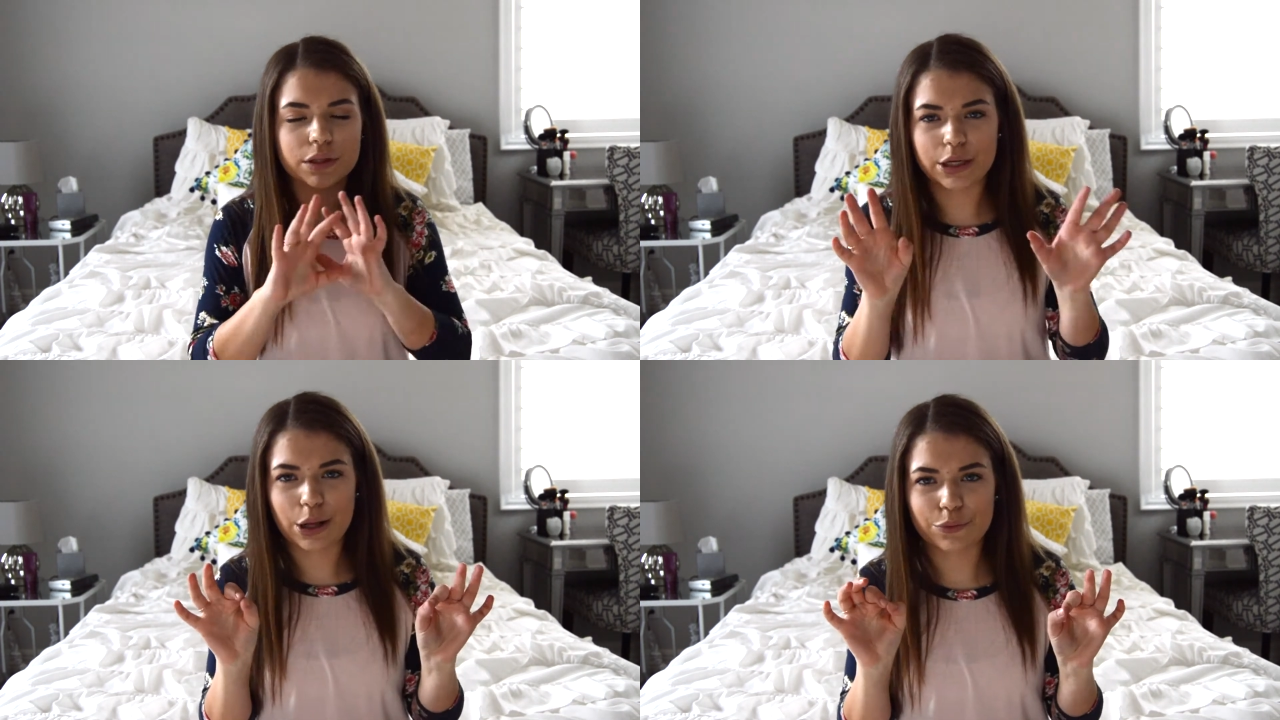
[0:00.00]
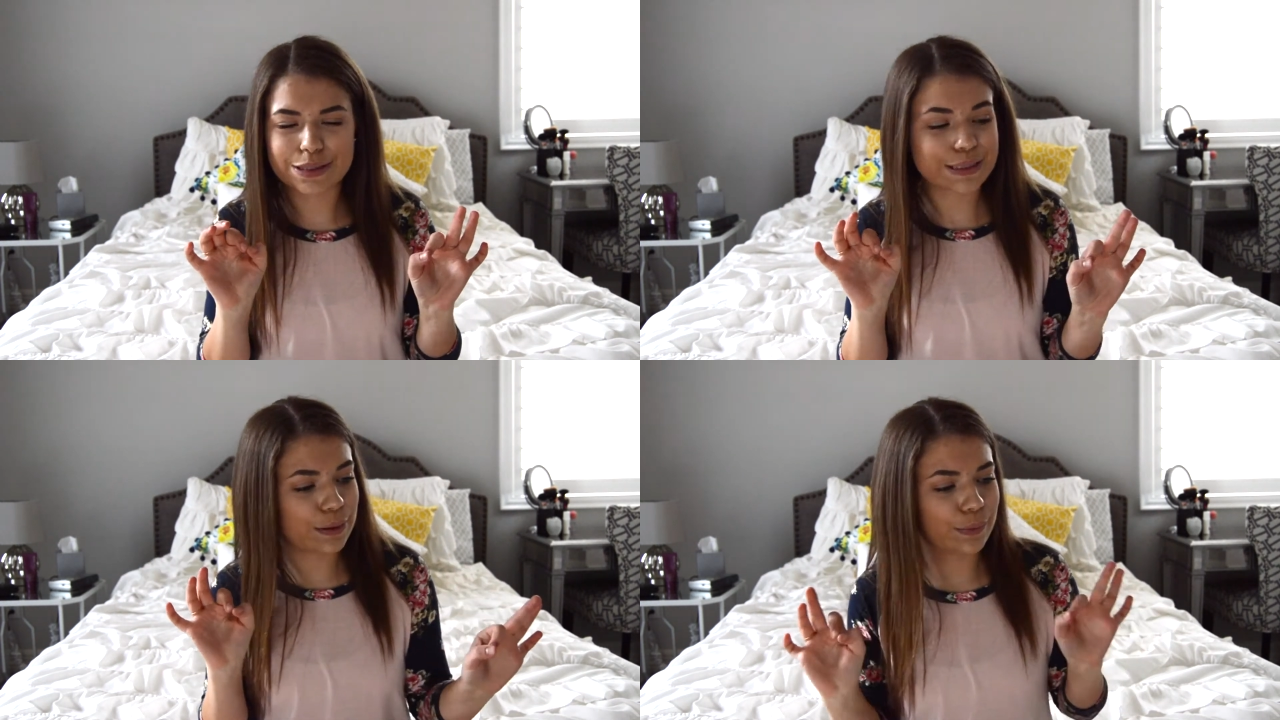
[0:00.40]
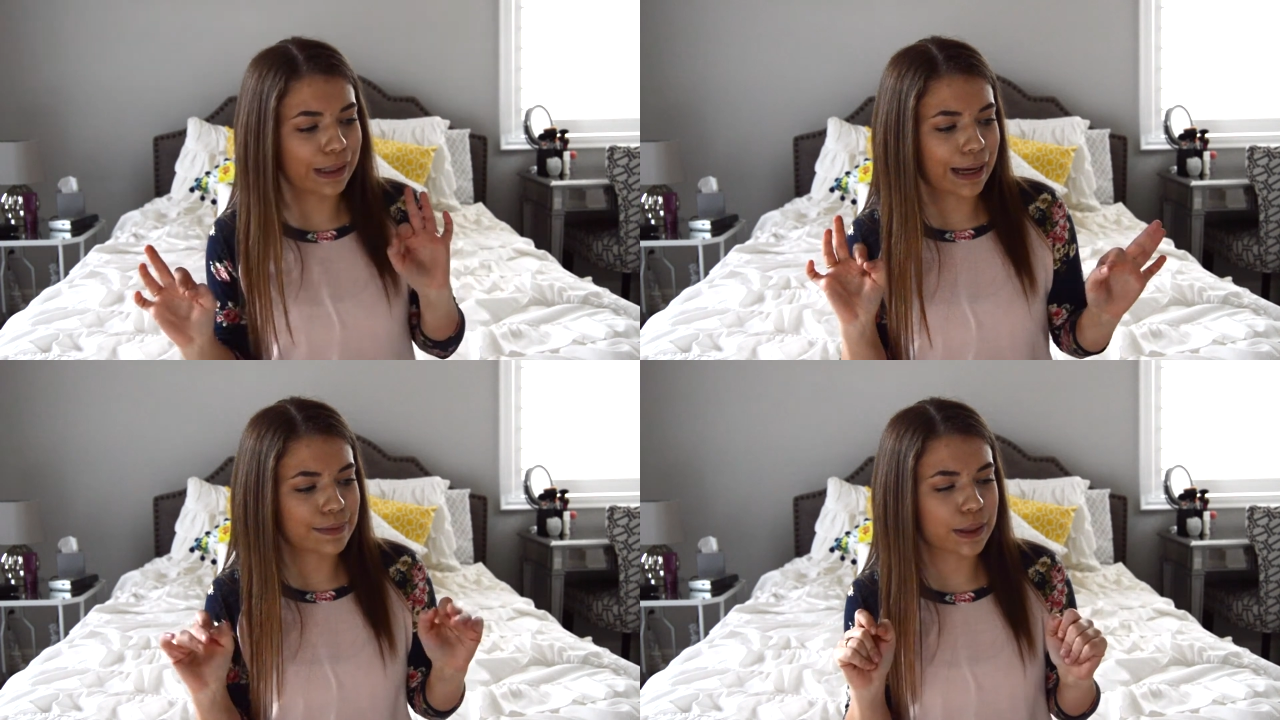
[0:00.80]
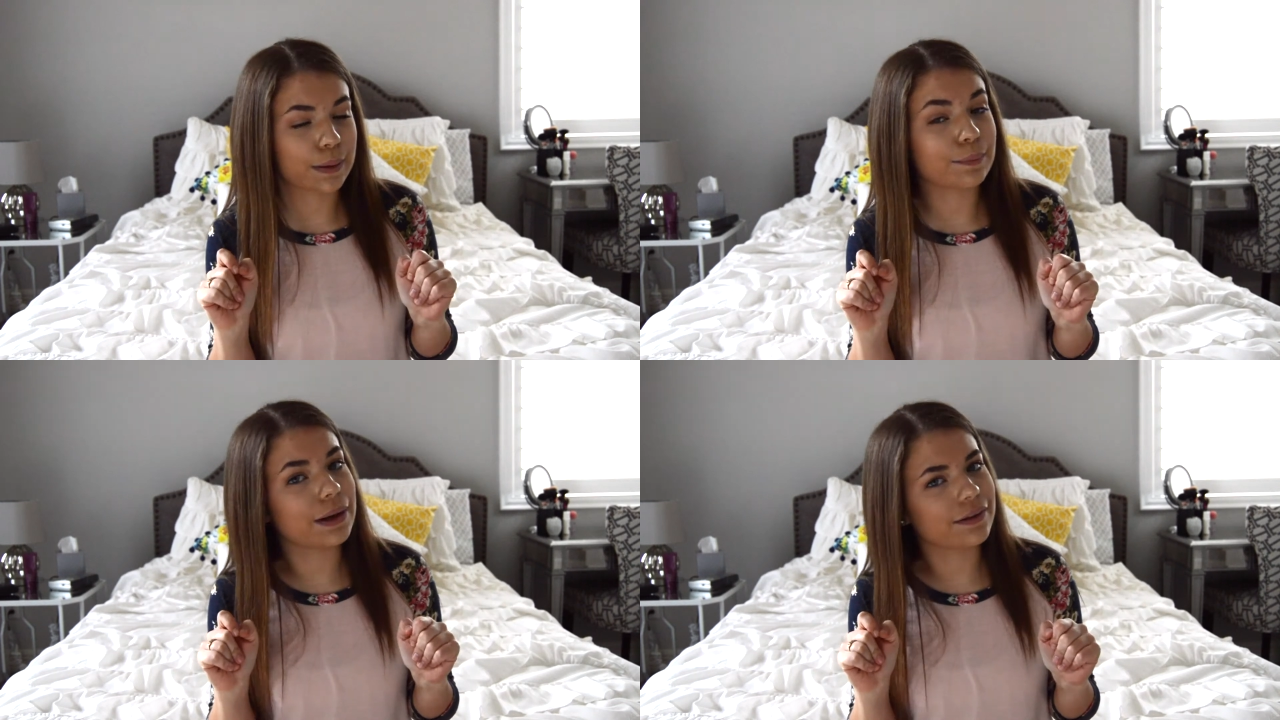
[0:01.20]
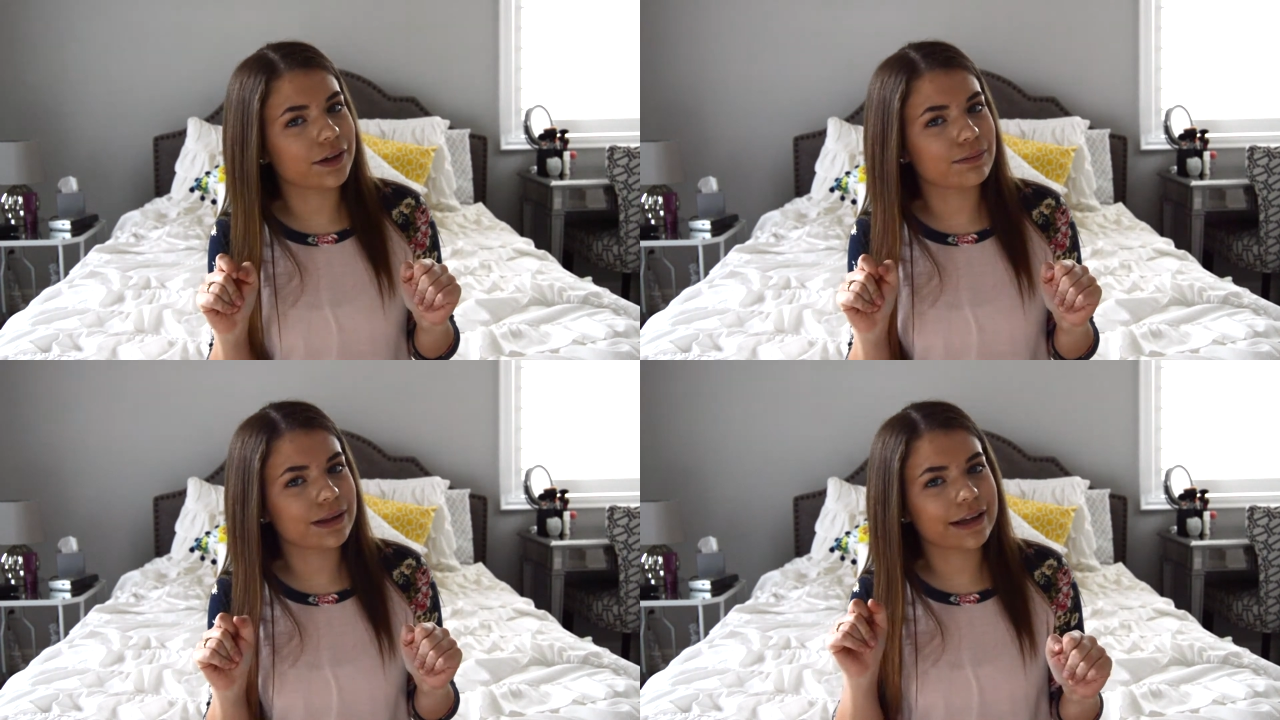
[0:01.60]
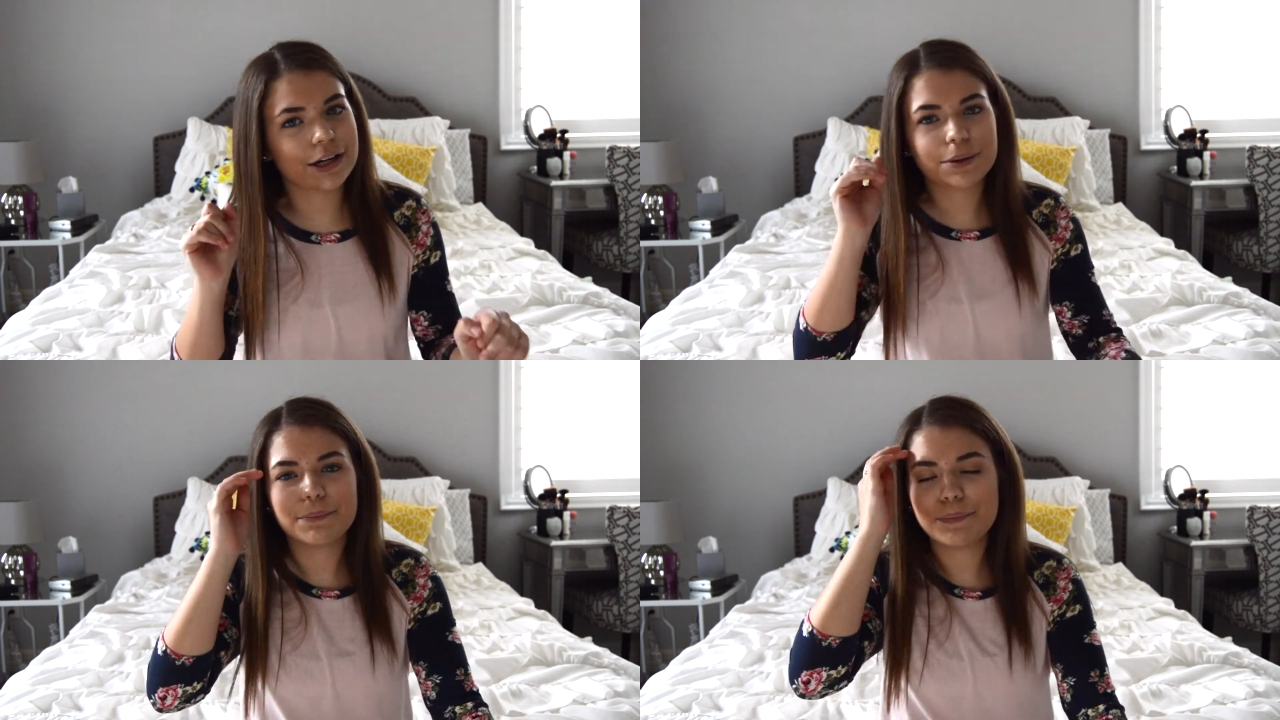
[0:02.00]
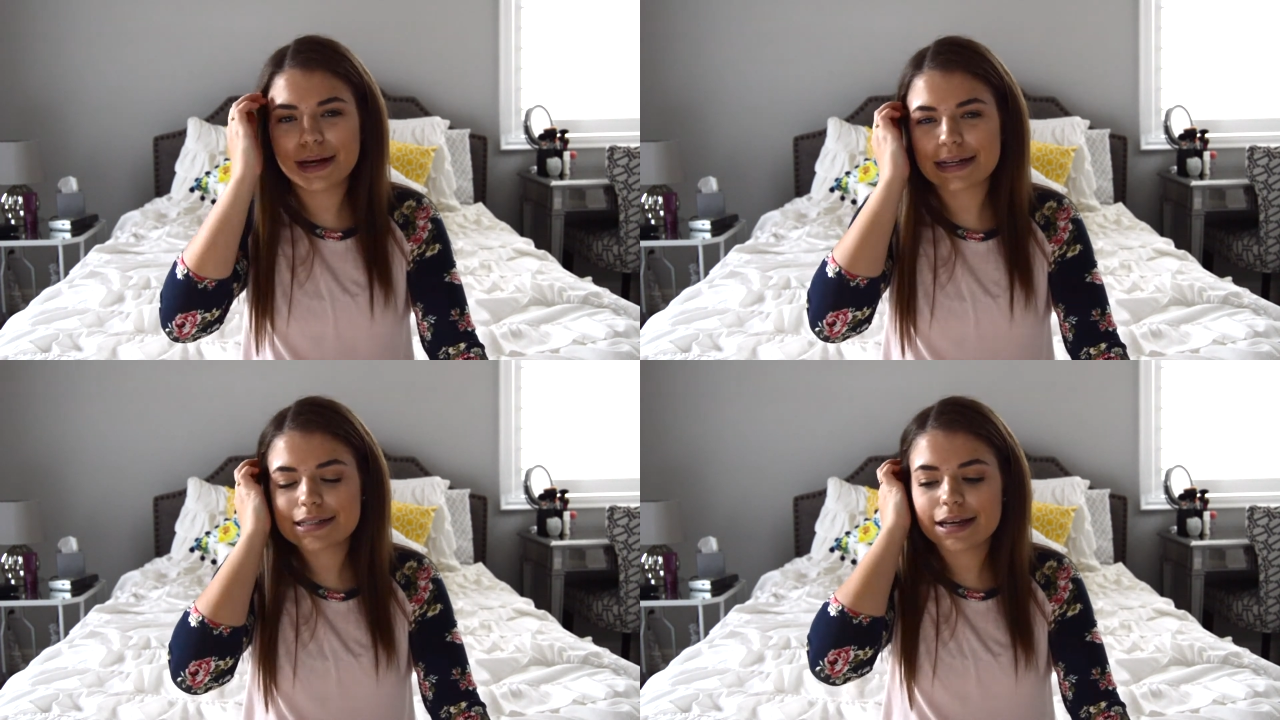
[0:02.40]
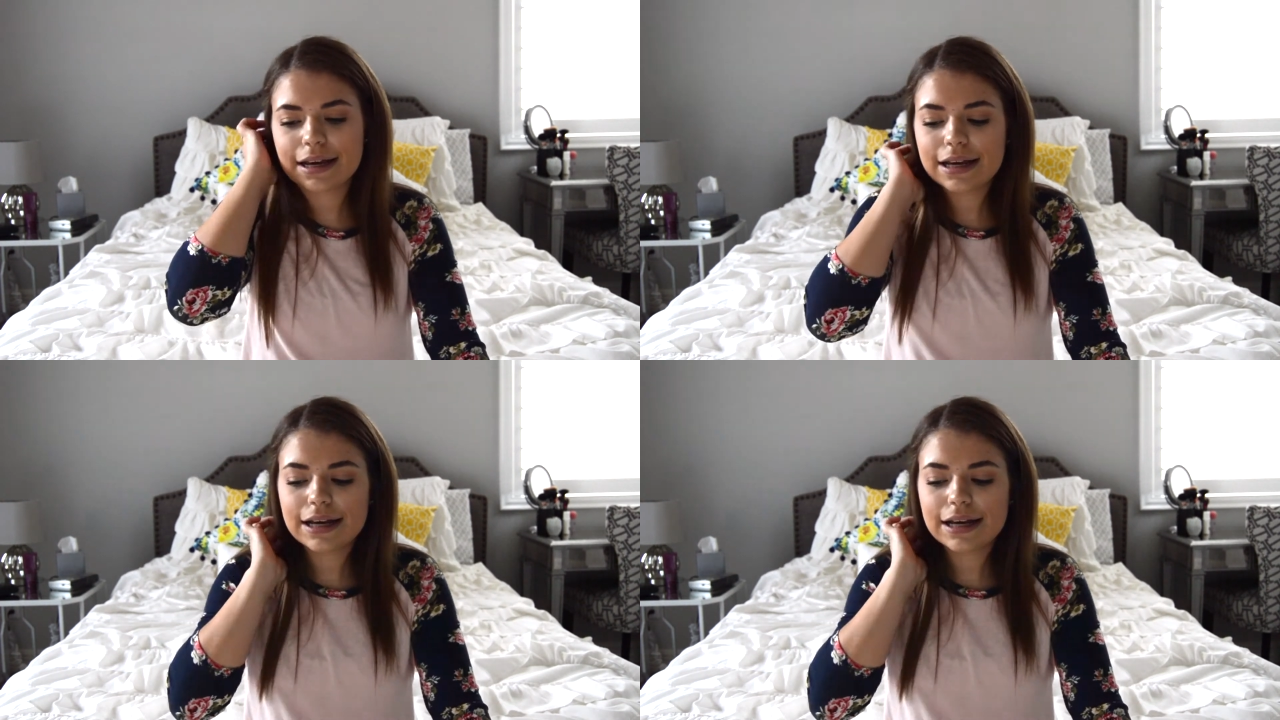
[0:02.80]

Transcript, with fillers: Y'all will see what I'm talking about a little bit later but